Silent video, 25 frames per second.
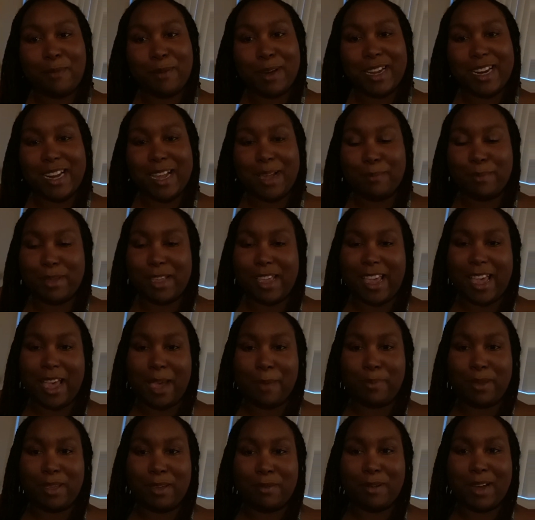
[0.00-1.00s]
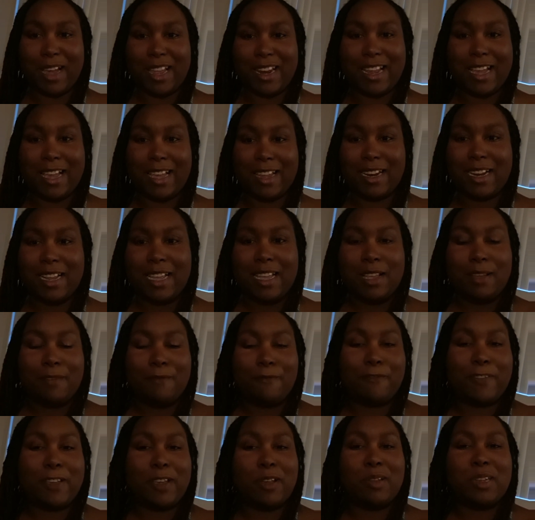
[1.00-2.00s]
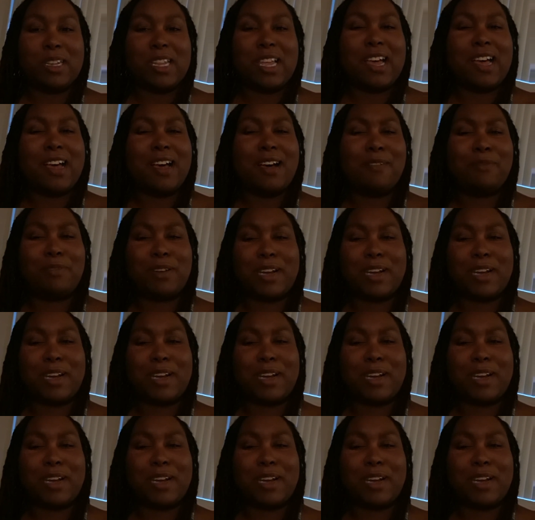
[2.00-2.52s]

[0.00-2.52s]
Why not be happy? Why not feel love?